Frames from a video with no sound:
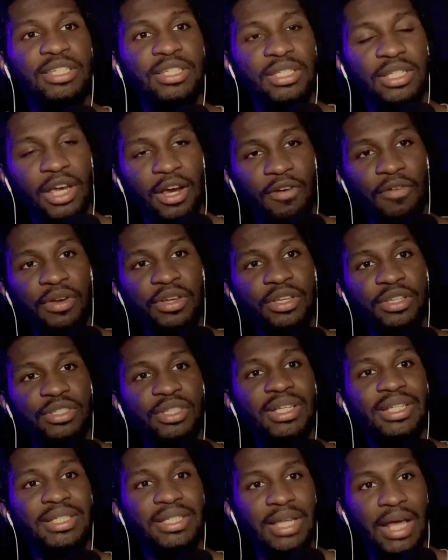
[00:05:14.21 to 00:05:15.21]

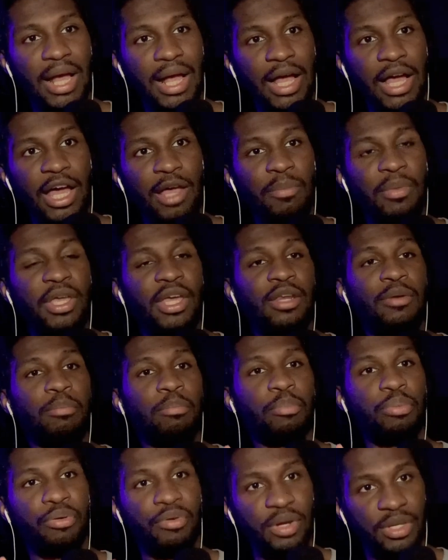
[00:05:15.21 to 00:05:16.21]
serious
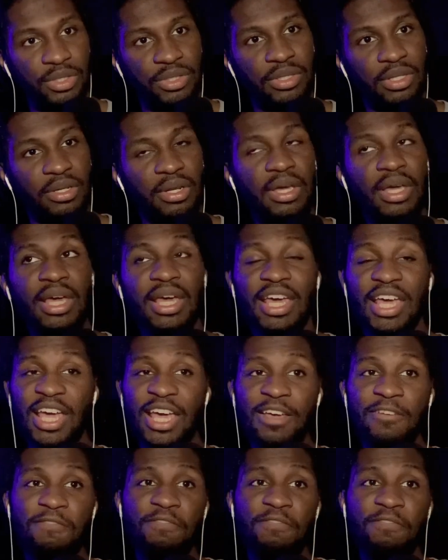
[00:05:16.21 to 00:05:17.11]
time in prison